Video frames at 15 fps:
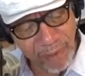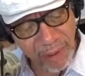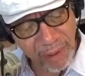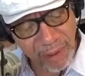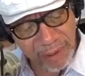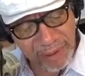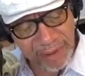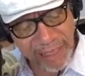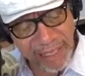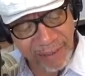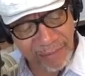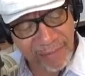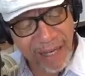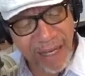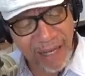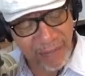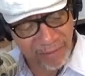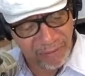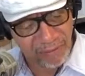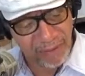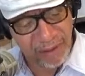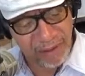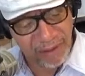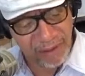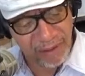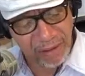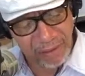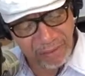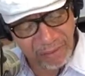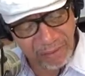it's not about
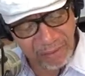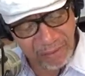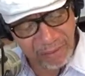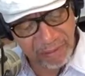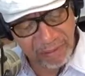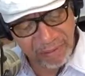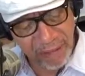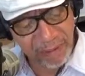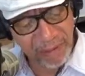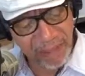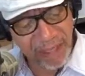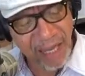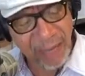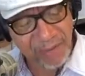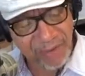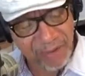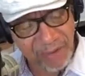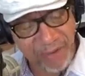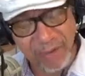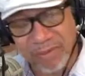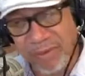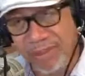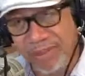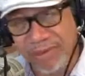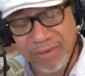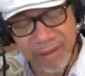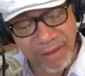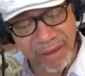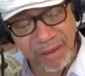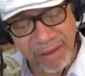whether something happens to you once you
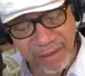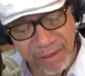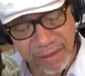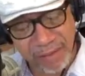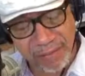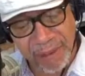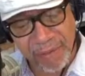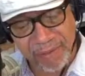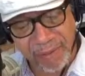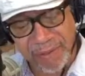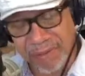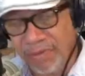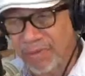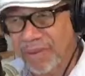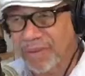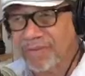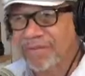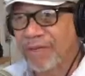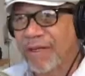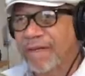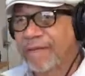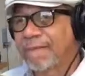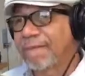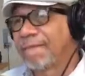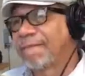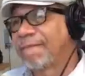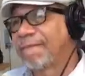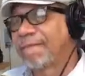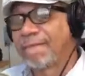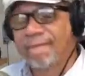get in it. It's about whether you win the fight.
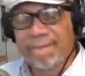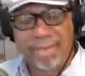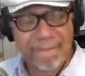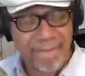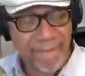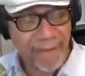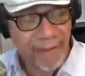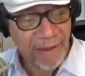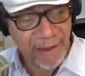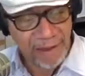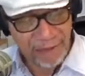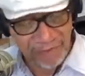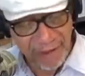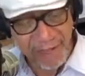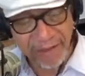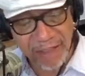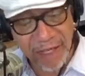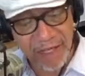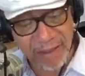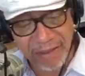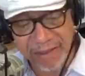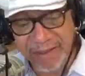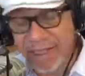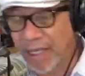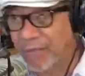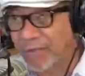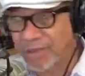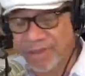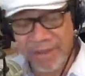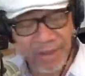And the fight, Colin, is not
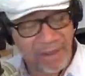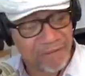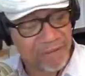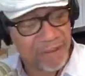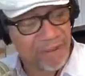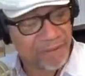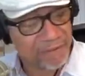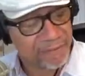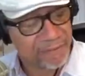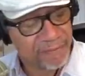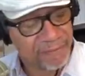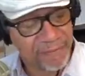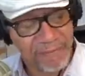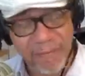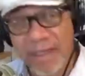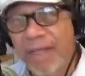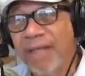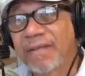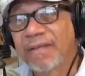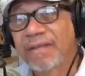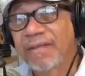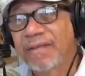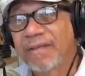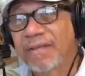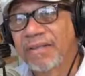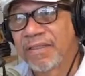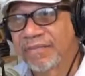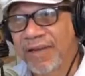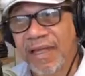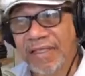with the NFL. Colin.
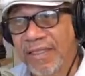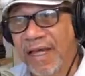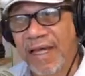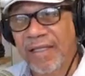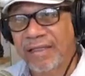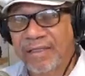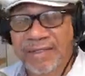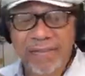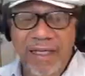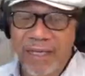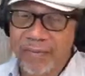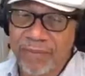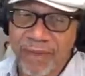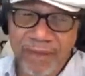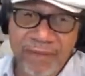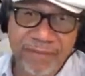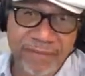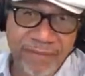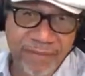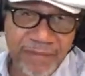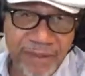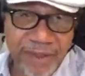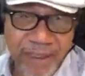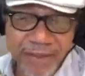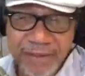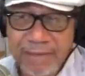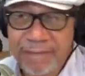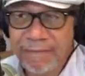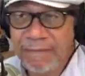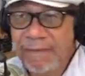The fight, Colin, is not with the
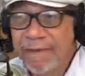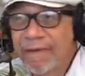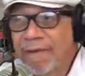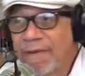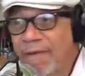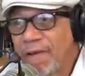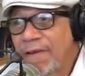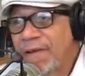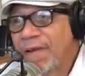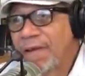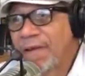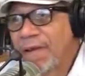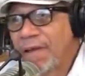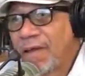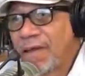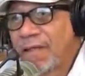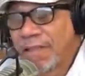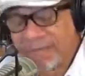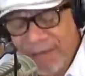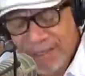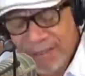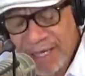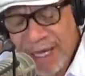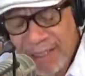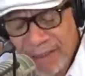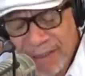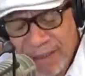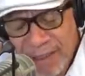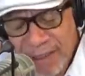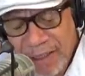nation. The fight,
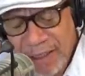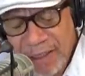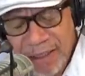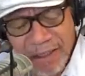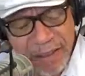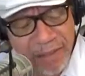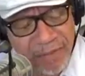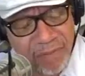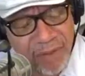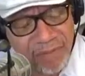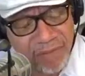Colin, is with